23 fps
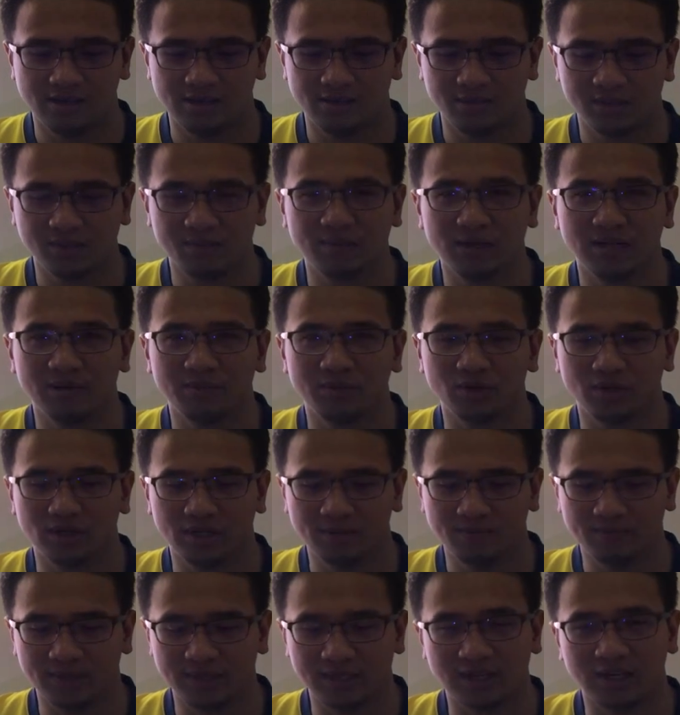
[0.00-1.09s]

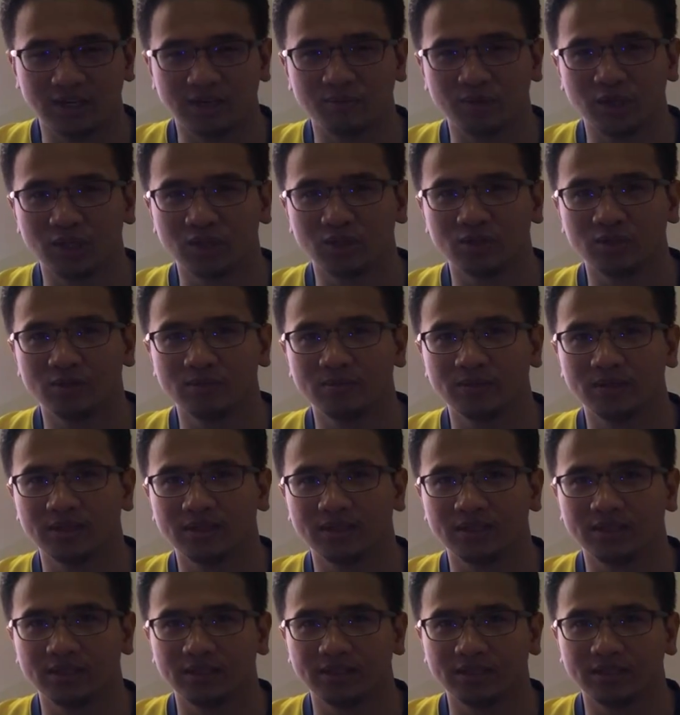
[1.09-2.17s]
Bismillahirrahmanirrahim. Assalamualaikum
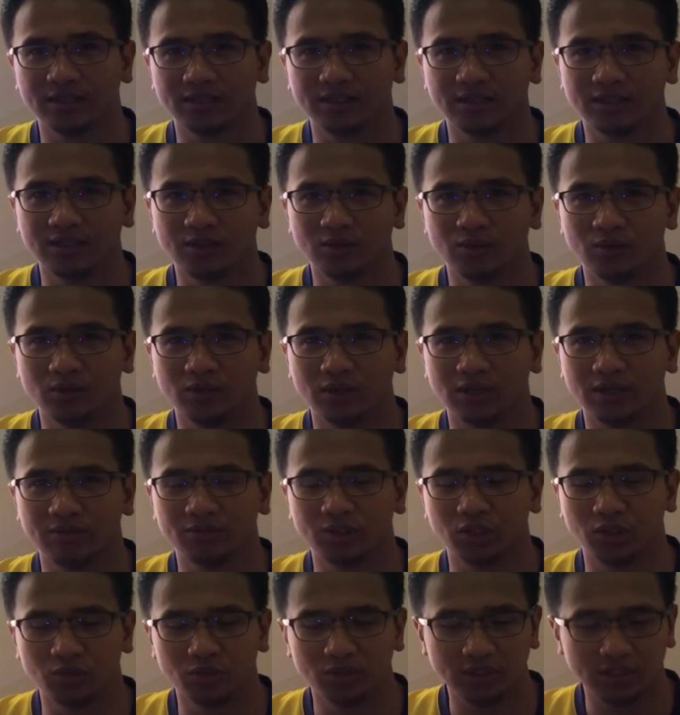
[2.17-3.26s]
and good
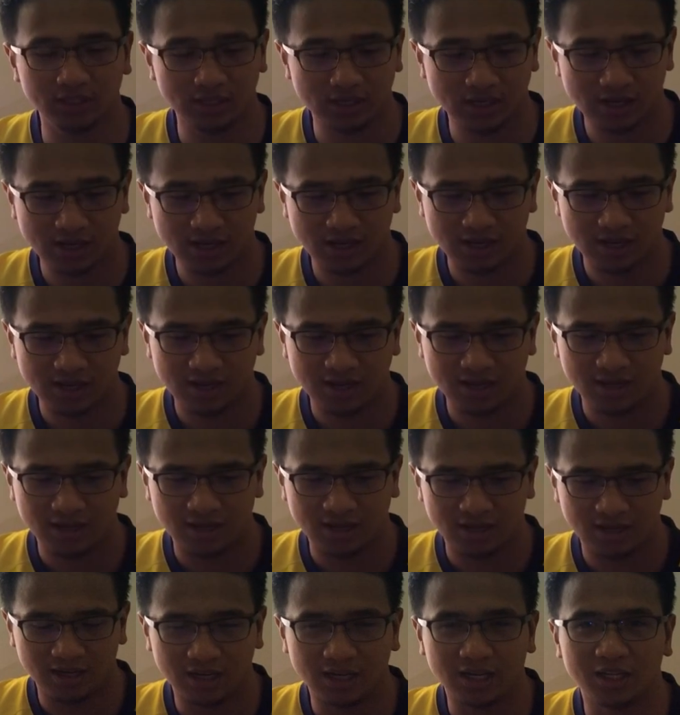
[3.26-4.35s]
afternoon.
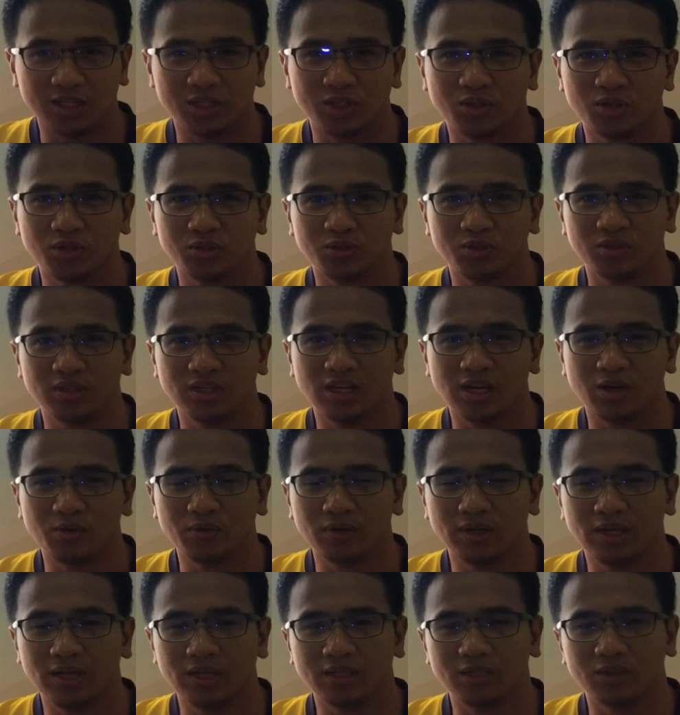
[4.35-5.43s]
So today I
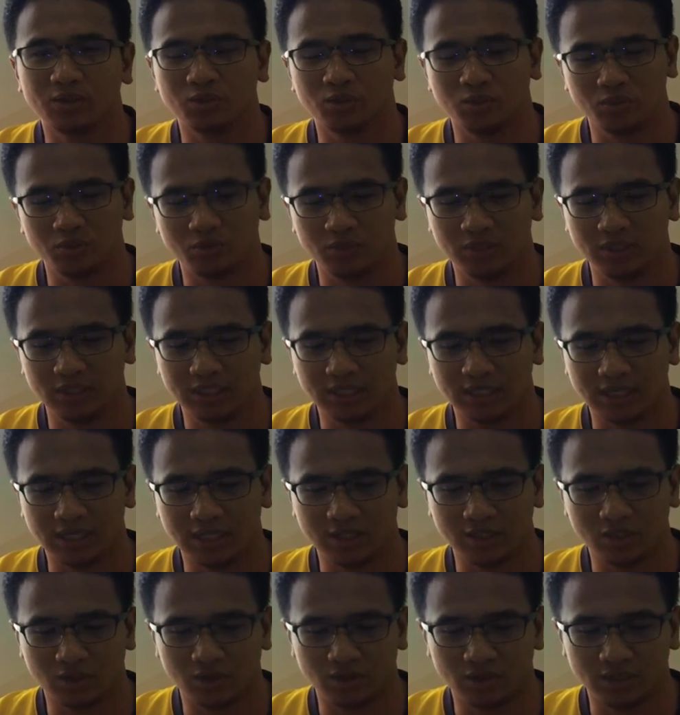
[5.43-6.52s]
would like to
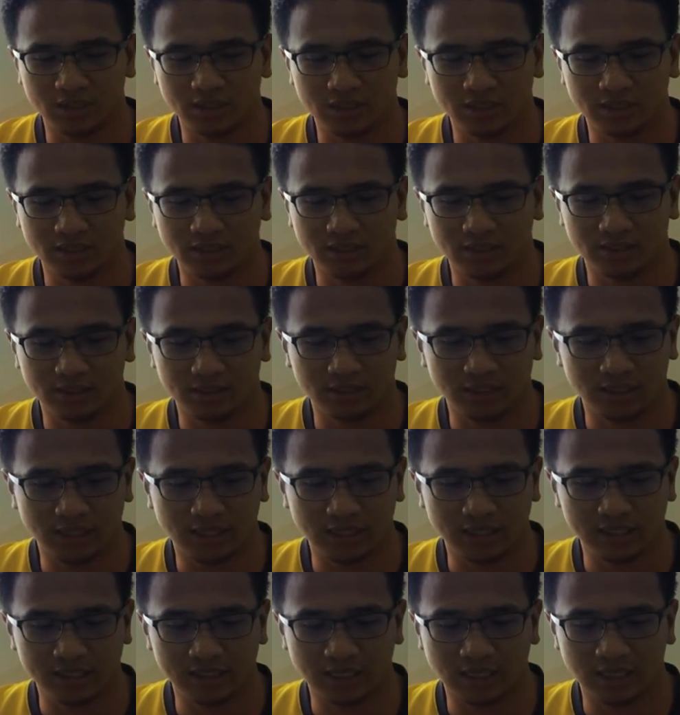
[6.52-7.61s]
discuss on a
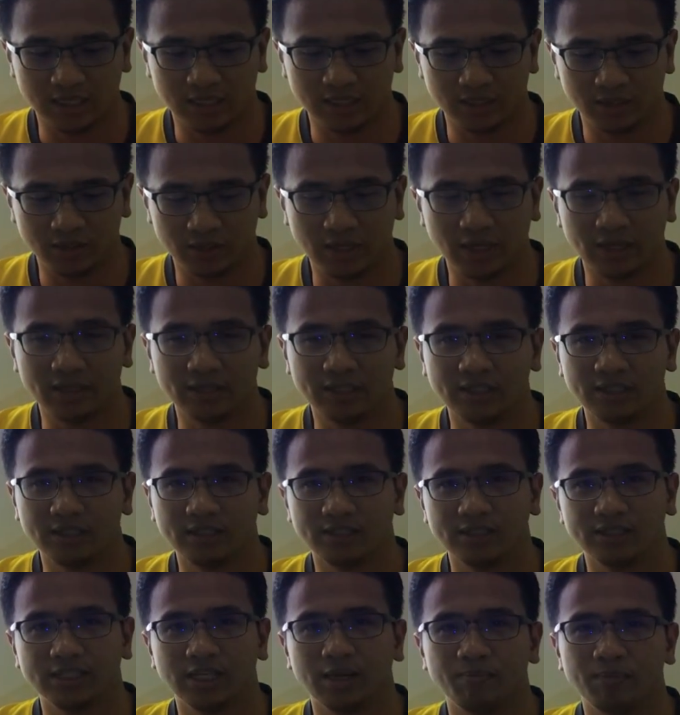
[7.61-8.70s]
case study regarding
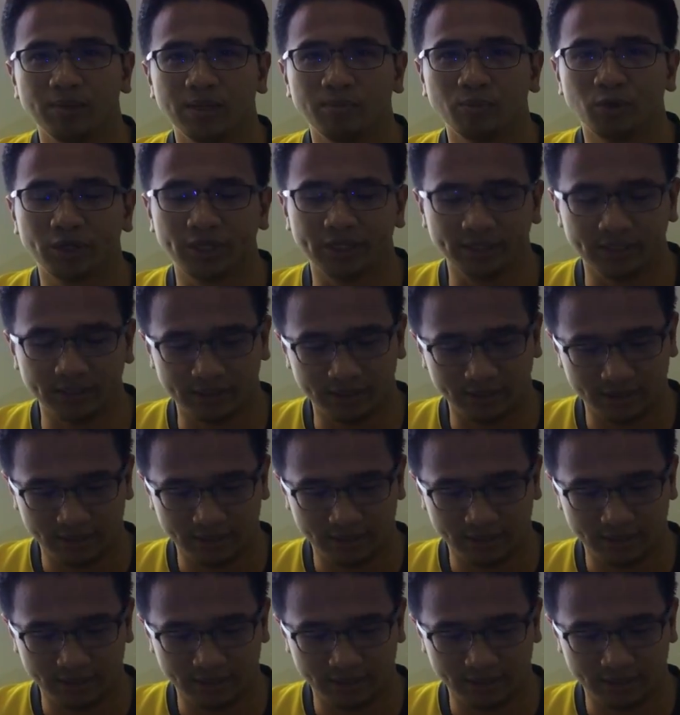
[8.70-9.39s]
JP Morgan.